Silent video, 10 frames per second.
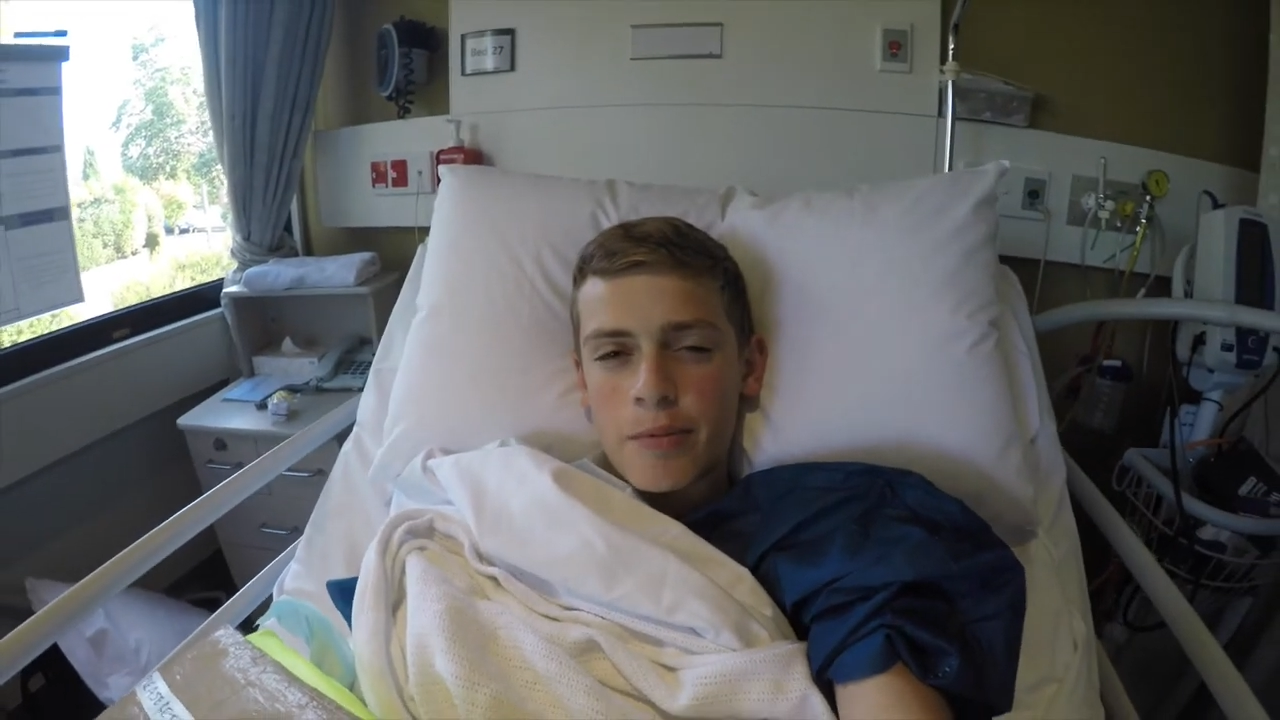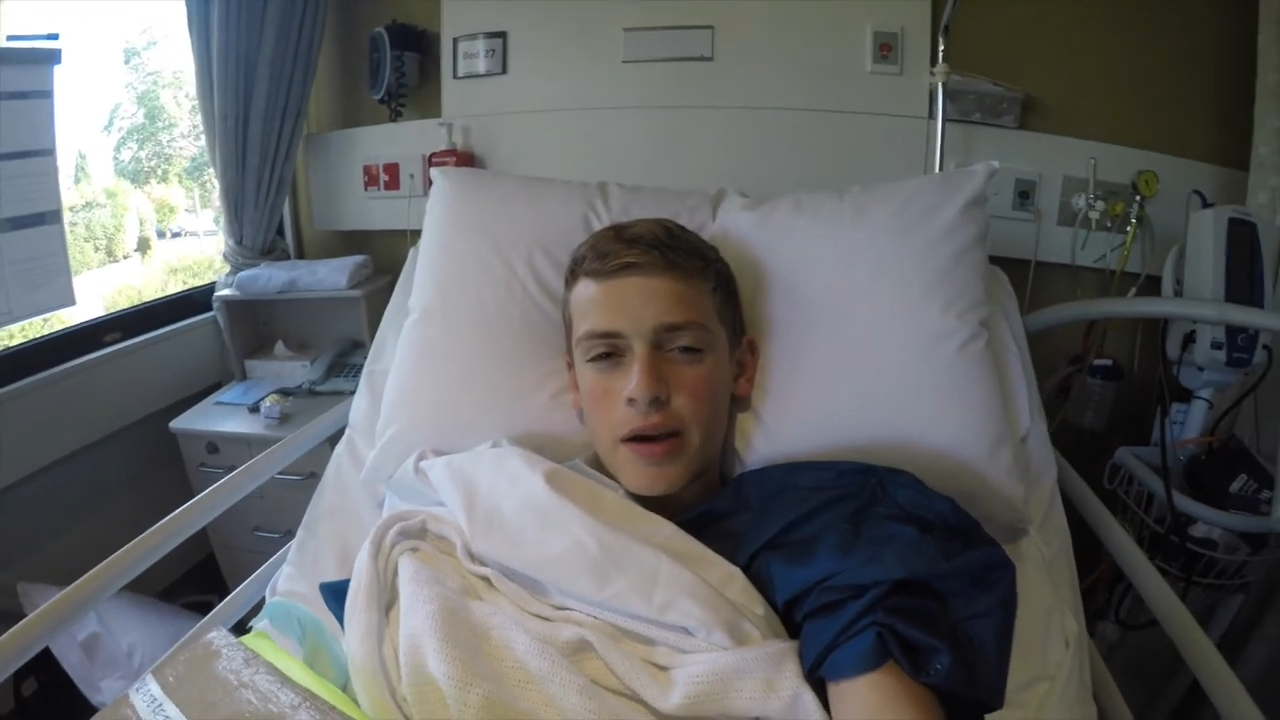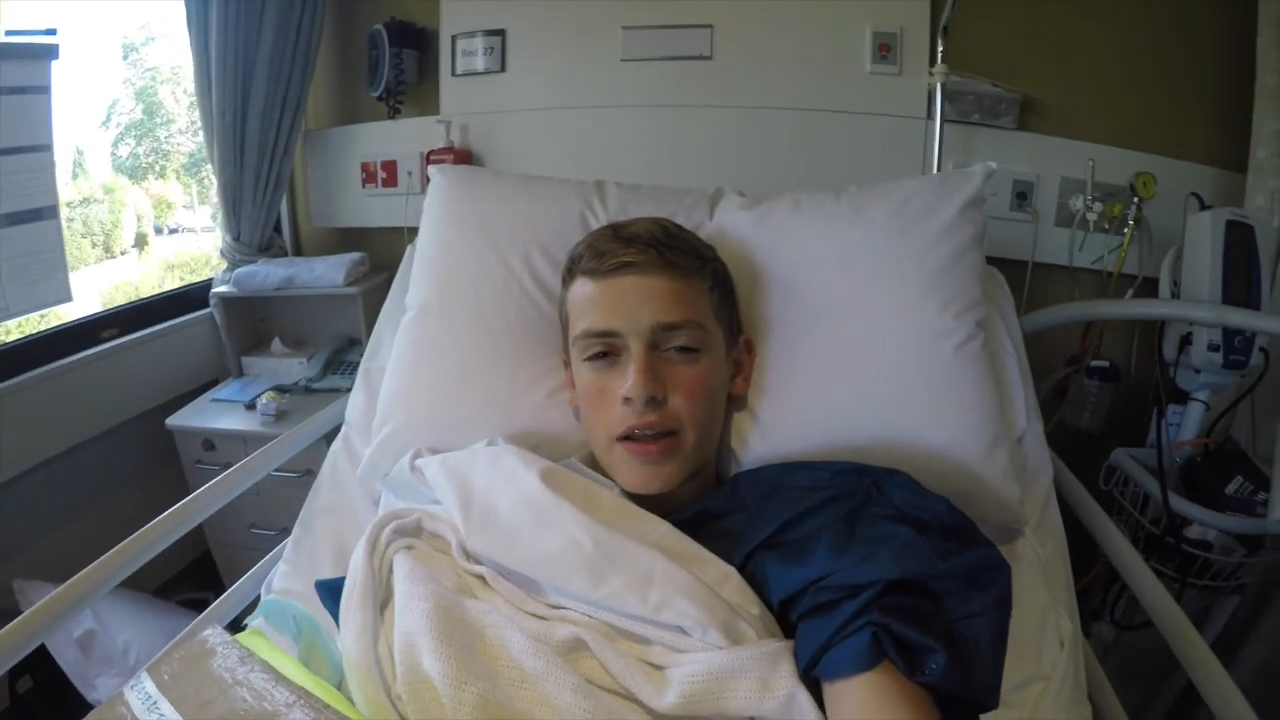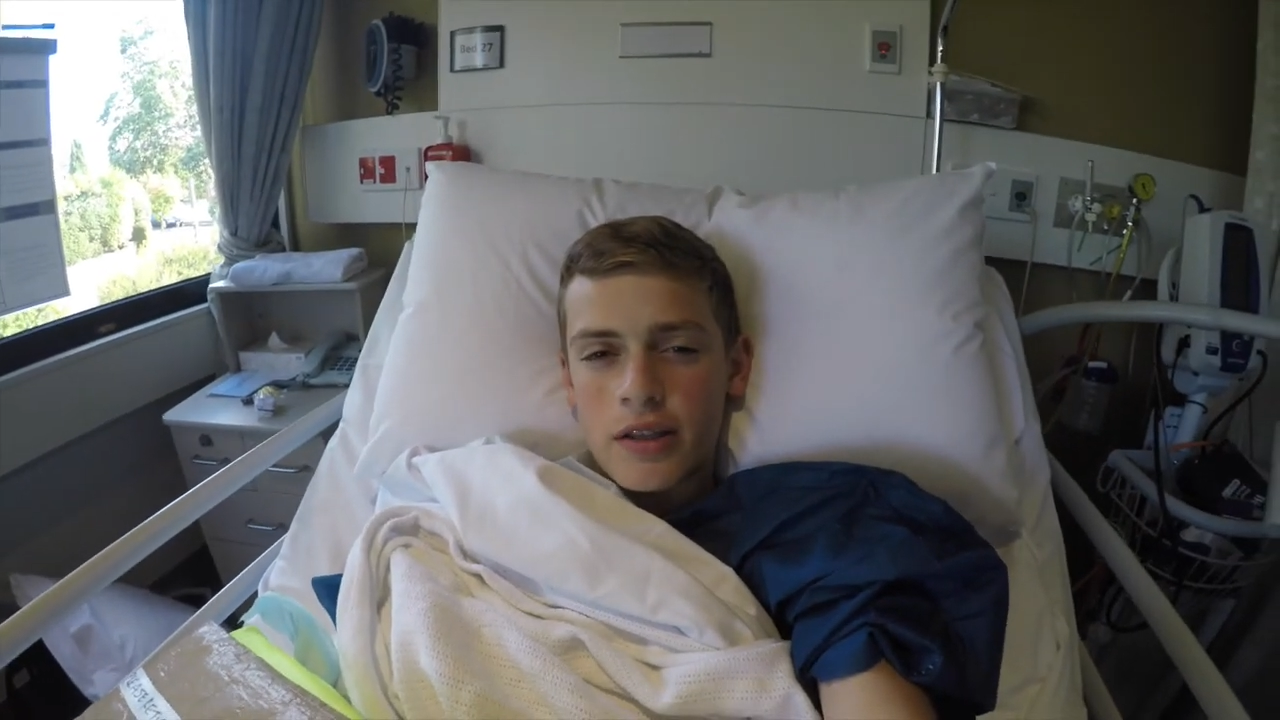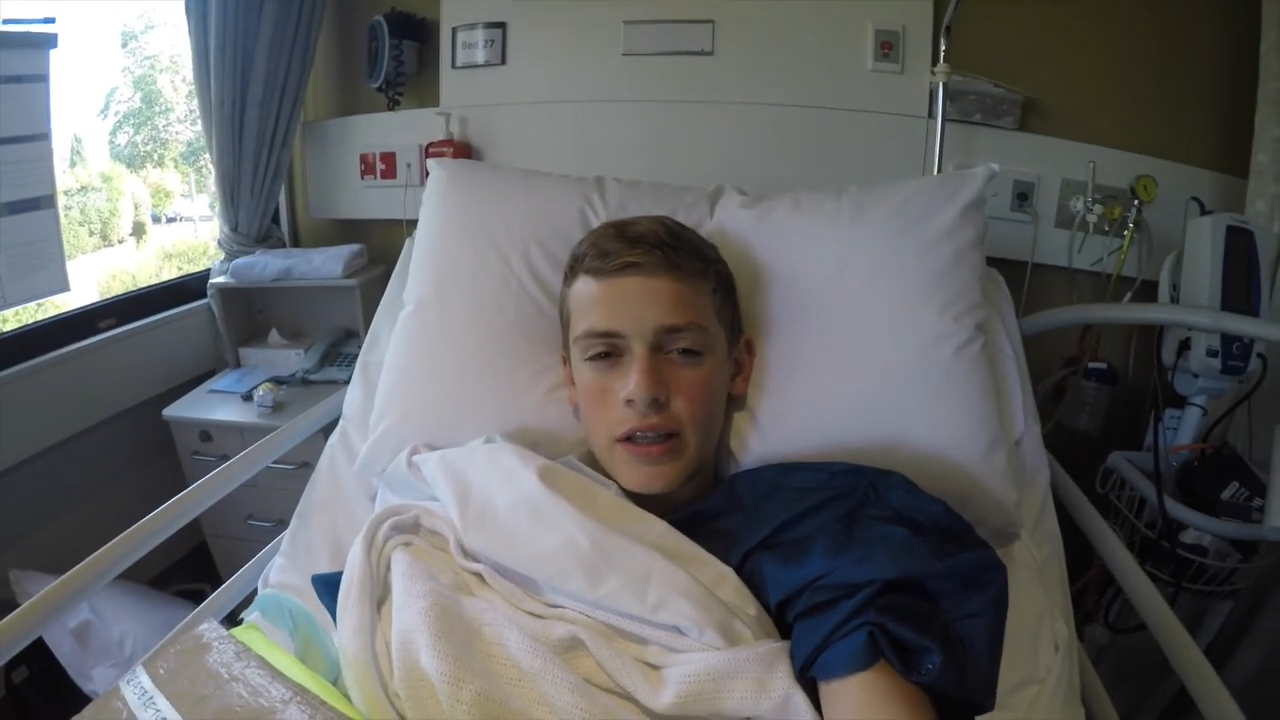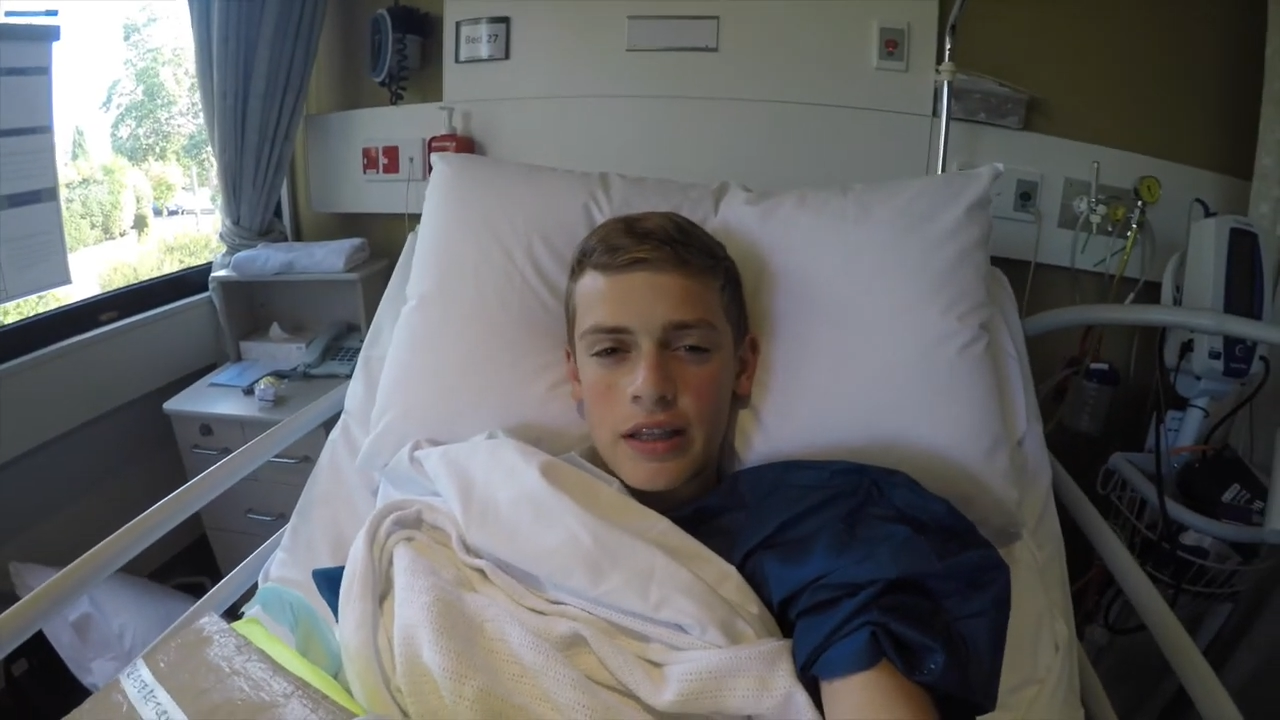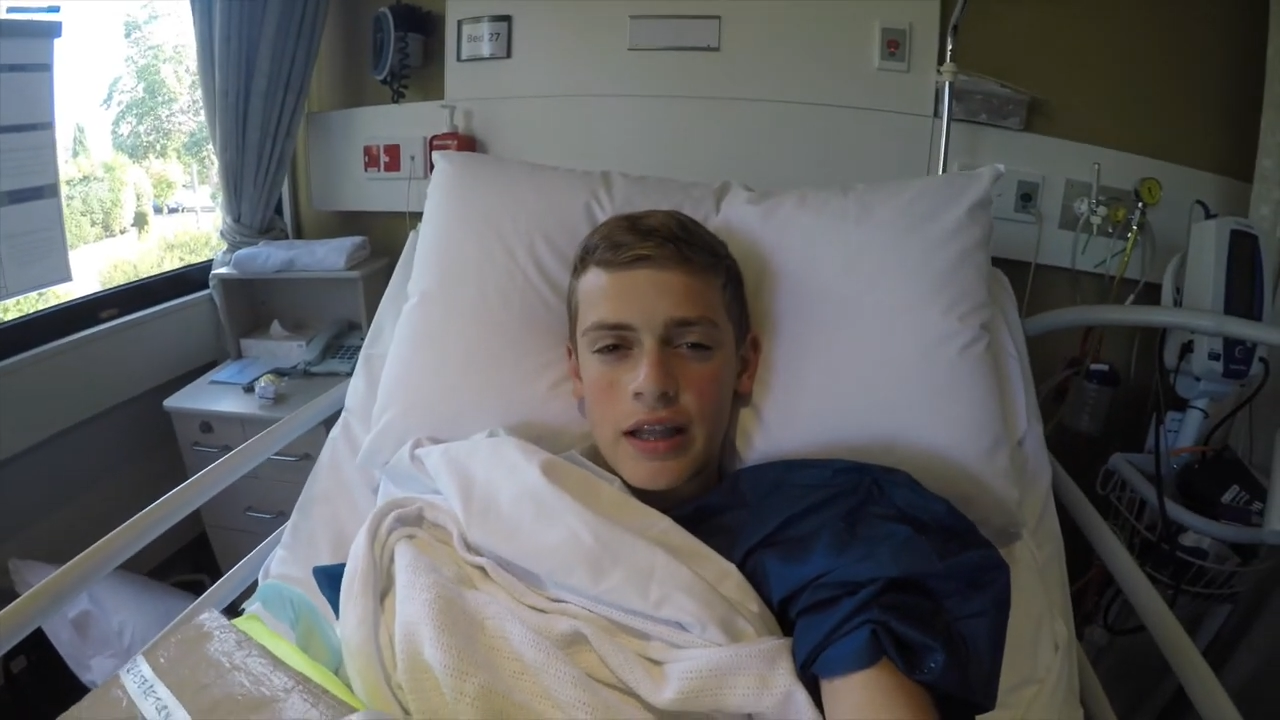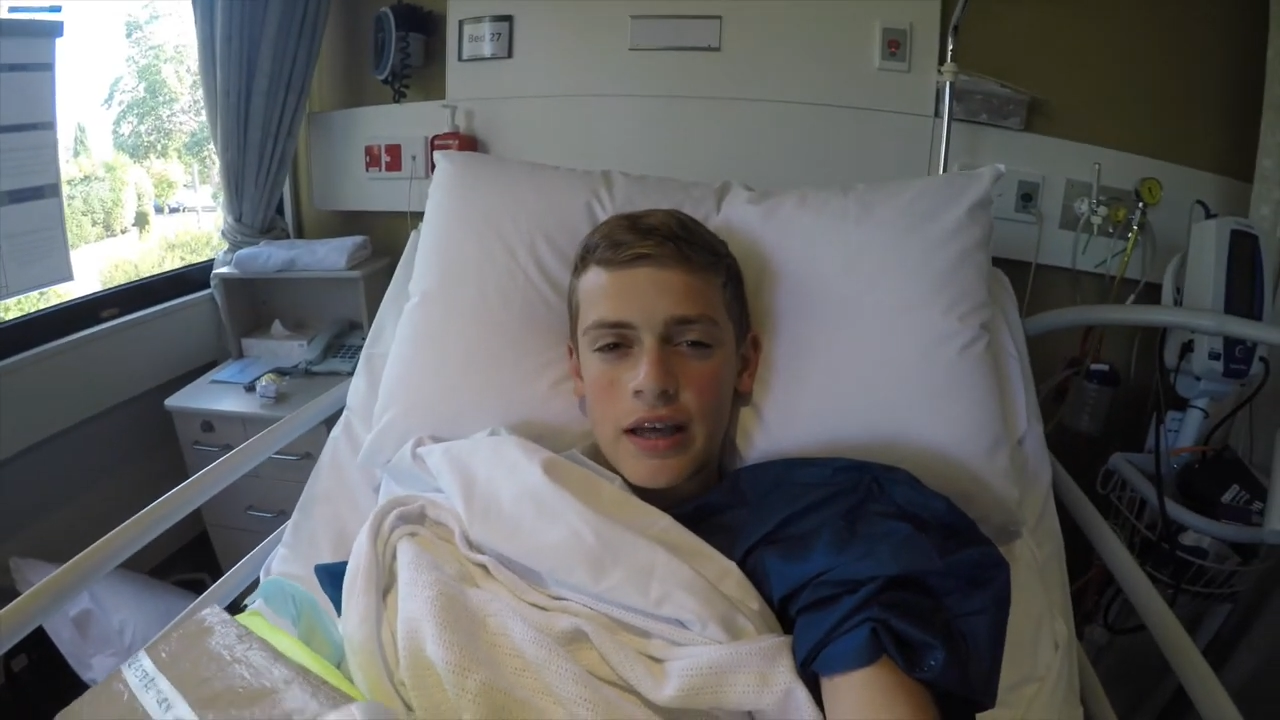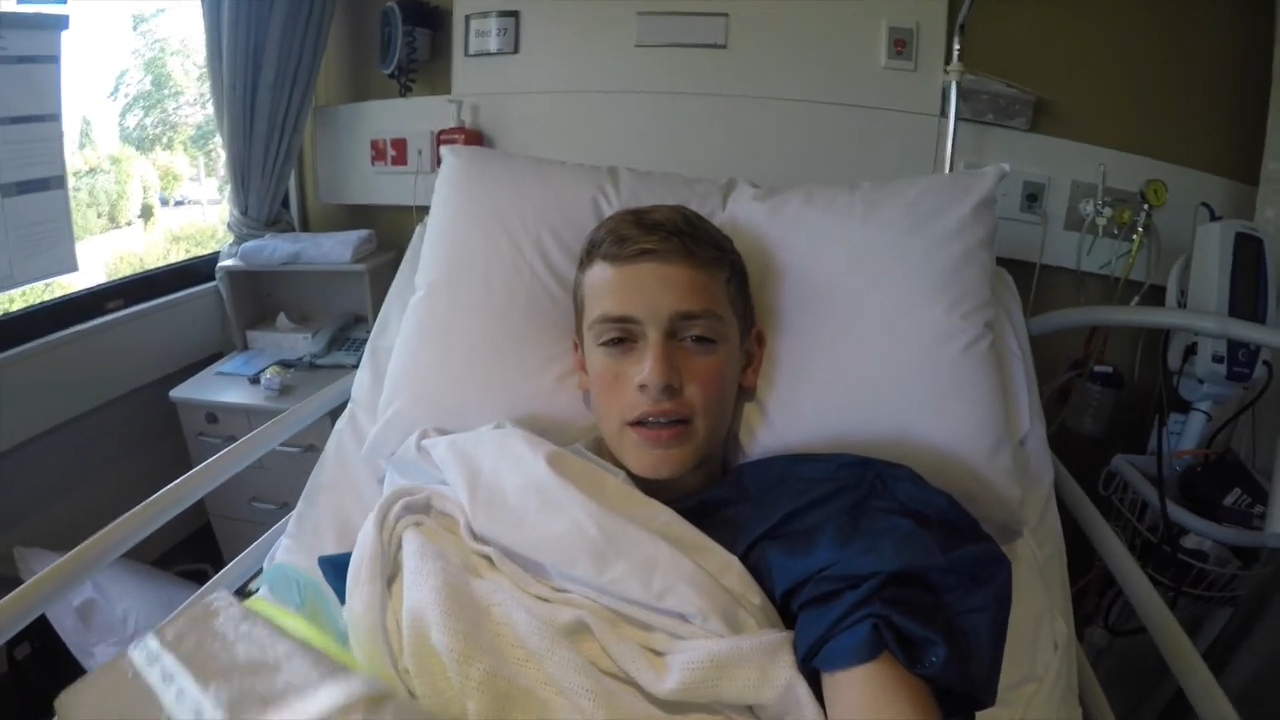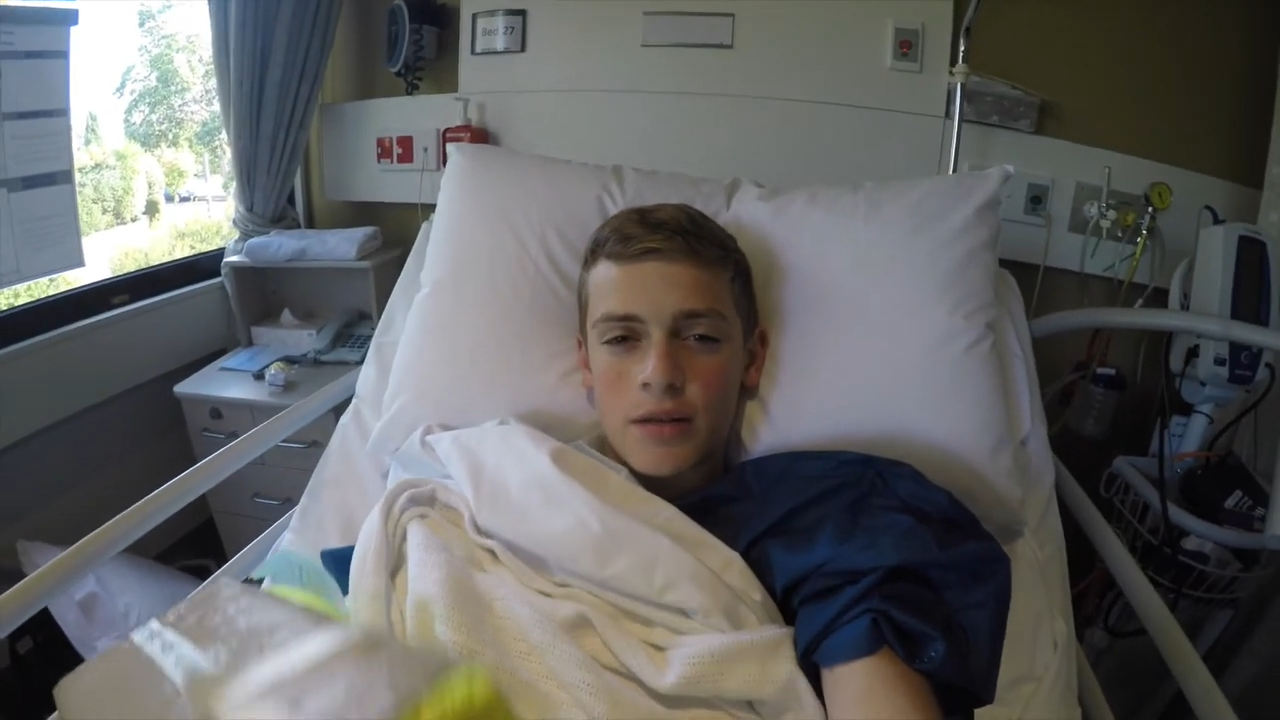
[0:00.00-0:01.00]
but other than that,